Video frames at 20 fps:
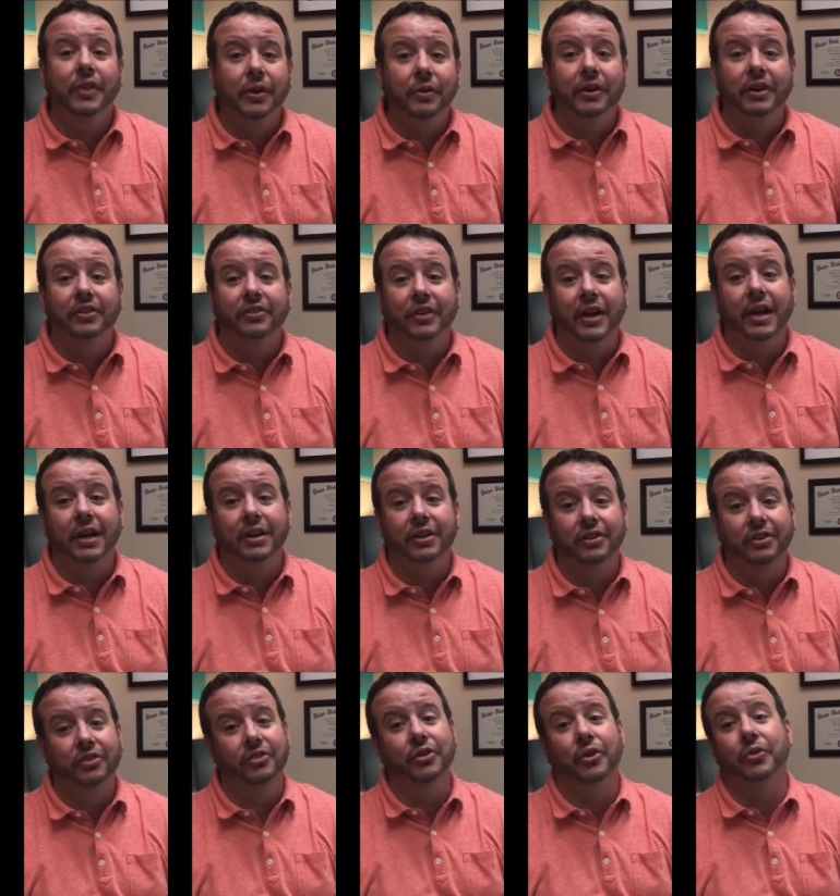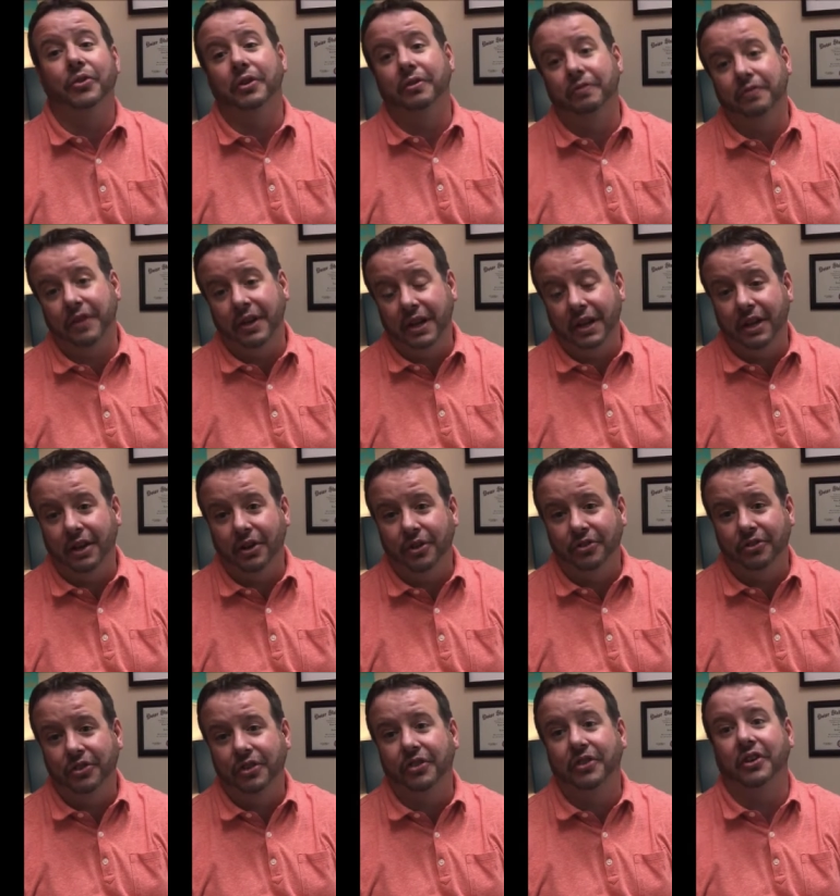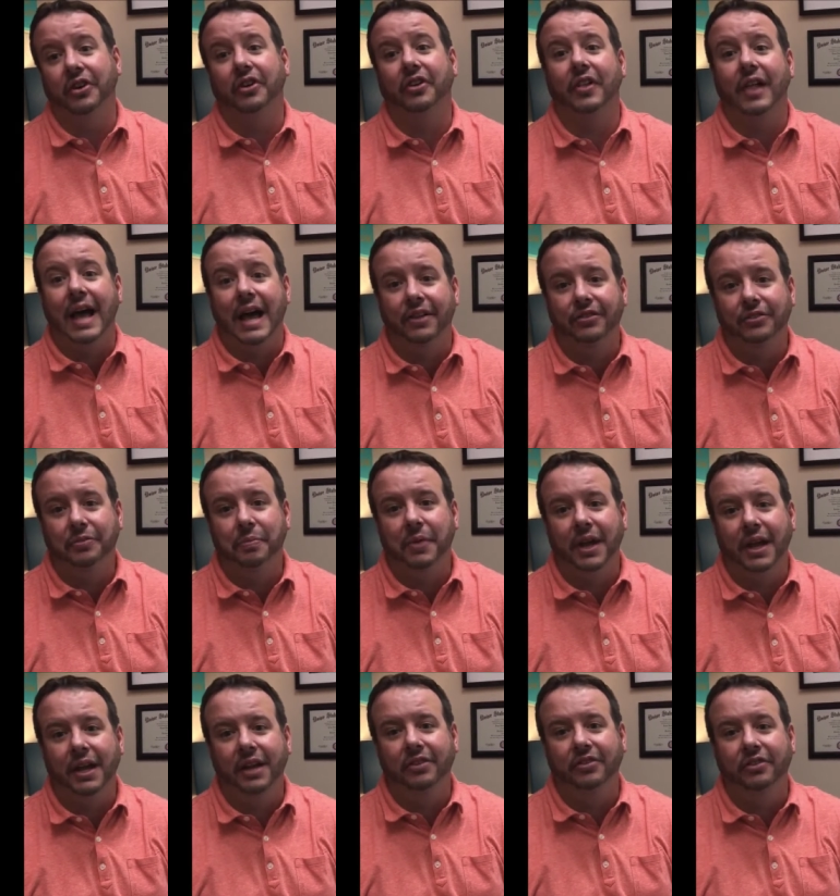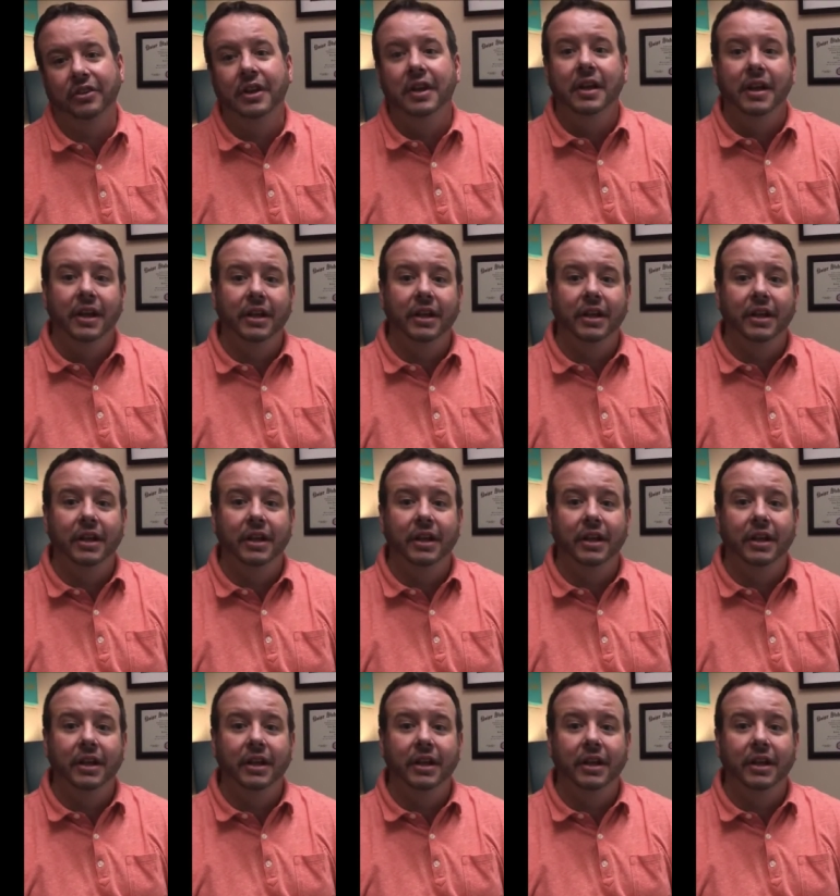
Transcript: They were excited to show their videos to their classmates.